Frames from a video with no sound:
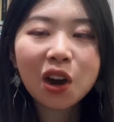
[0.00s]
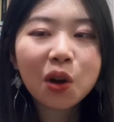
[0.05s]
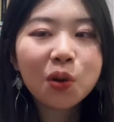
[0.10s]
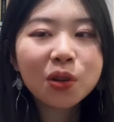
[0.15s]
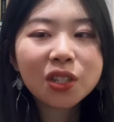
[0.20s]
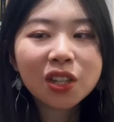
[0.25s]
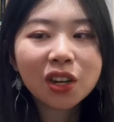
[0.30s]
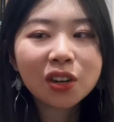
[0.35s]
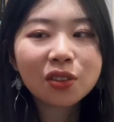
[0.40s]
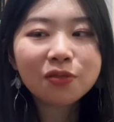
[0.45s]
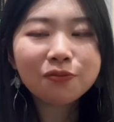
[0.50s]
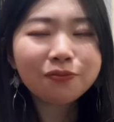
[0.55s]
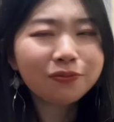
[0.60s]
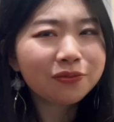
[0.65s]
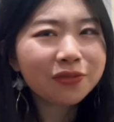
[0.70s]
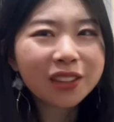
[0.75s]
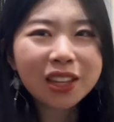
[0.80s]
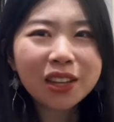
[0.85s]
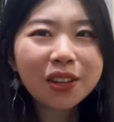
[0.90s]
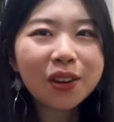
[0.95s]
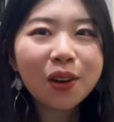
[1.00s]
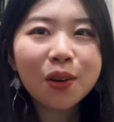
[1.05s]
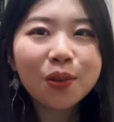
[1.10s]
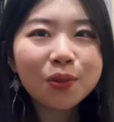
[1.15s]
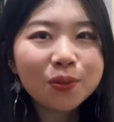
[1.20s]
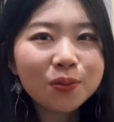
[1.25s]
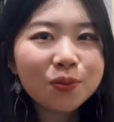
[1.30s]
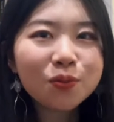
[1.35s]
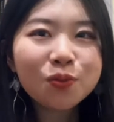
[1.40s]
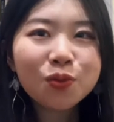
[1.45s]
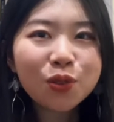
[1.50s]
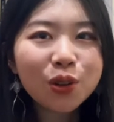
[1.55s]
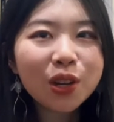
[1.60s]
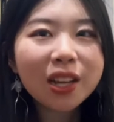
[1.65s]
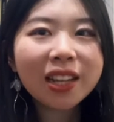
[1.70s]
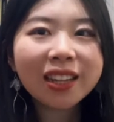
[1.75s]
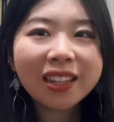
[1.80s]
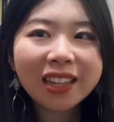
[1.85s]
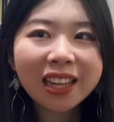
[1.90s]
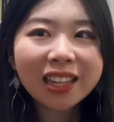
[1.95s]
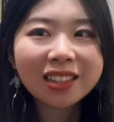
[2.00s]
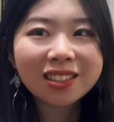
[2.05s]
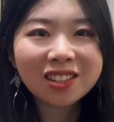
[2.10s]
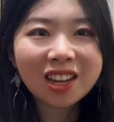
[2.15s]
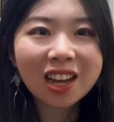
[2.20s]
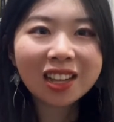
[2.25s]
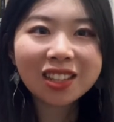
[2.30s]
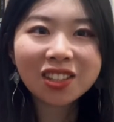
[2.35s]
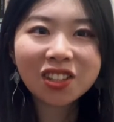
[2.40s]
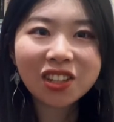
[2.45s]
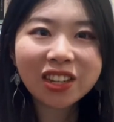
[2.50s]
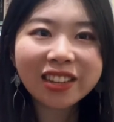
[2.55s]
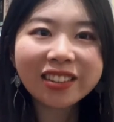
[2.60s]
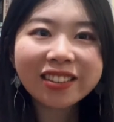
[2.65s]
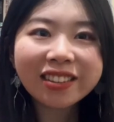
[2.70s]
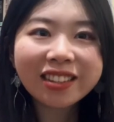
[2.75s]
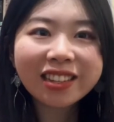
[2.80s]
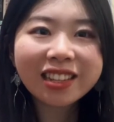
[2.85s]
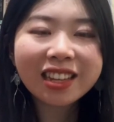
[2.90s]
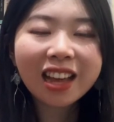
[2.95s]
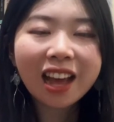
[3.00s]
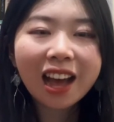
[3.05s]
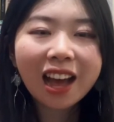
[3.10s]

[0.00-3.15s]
which are, you know, really intelligent.